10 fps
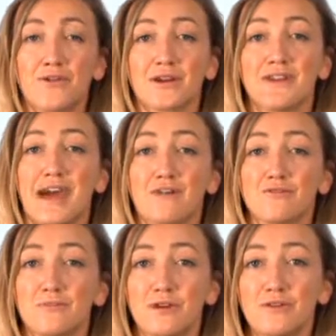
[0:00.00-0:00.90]
You can now
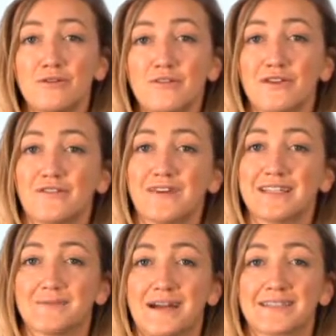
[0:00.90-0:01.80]
remove your
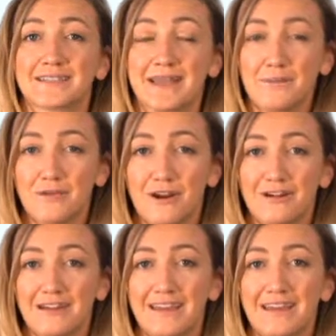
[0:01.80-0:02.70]
face mask
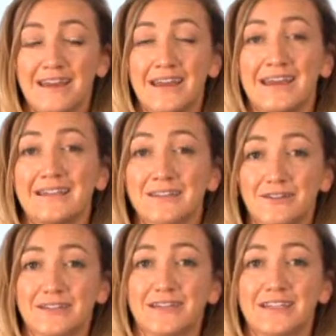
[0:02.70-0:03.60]
temporarily in
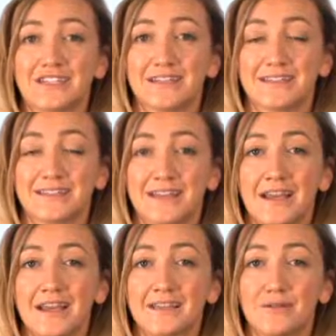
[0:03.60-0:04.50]
certain conditions.
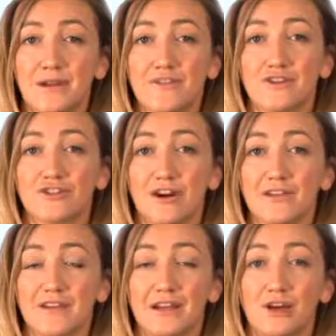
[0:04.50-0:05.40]
So if you're
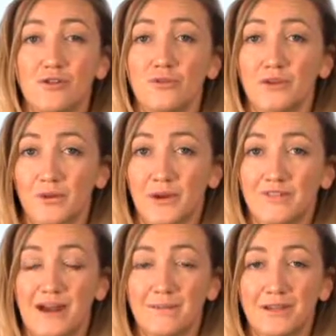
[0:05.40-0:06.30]
driving alone or with
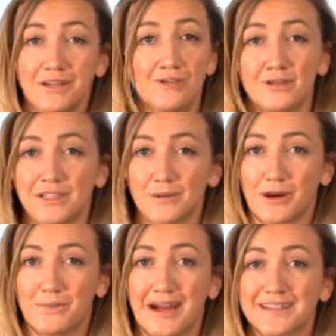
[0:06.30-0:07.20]
family, you don't need to
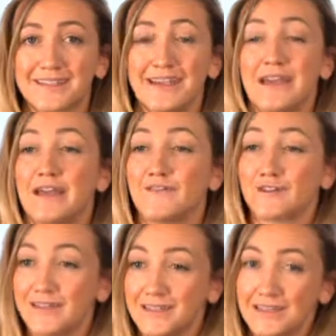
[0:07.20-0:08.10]
wear a mask. If
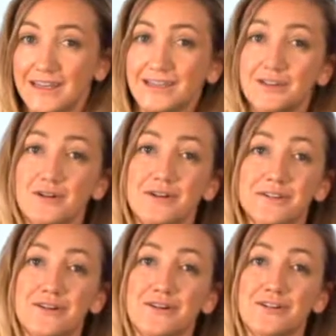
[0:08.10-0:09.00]
you're eating
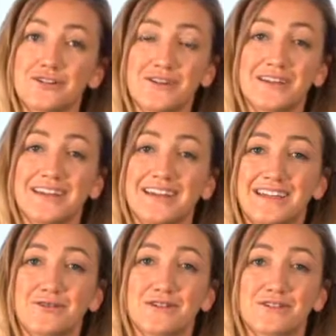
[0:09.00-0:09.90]
indoors or drinking
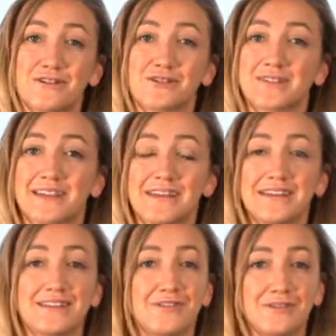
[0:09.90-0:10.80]
indoors or outdoor
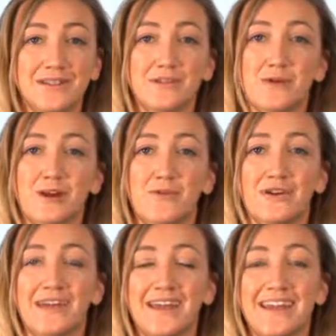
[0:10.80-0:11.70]
settings, you don't need to wear
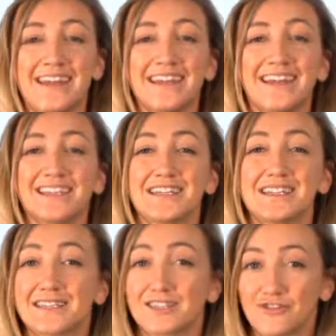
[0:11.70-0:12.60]
one. Engaging
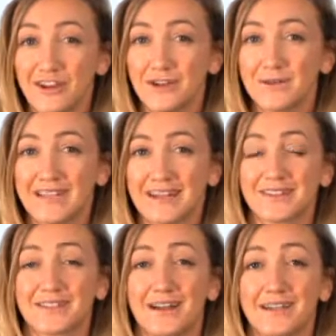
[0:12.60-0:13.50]
in strenuous
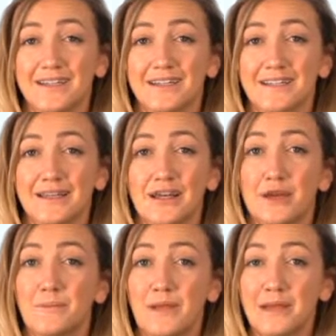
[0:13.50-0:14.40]
exercise,
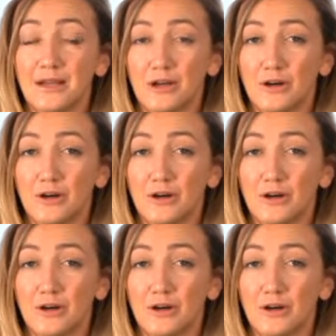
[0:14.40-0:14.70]
being